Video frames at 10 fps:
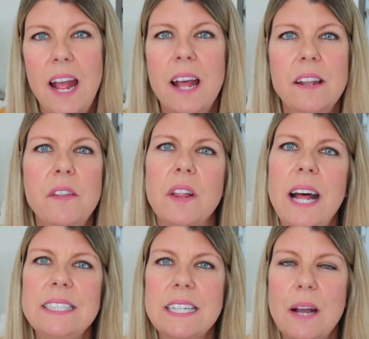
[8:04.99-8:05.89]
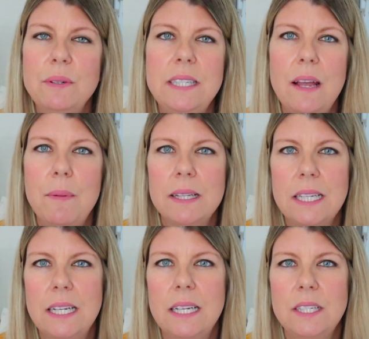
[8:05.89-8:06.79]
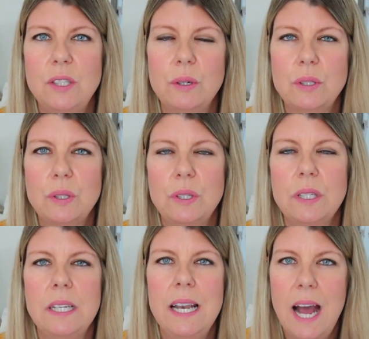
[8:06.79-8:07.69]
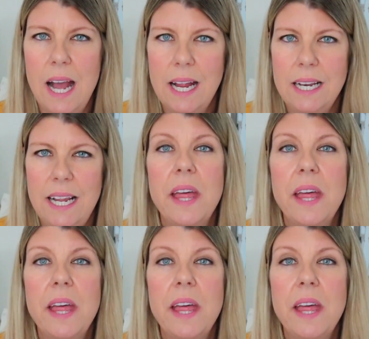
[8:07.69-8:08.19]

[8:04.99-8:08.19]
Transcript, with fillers: And the last thing I would say about the social 9,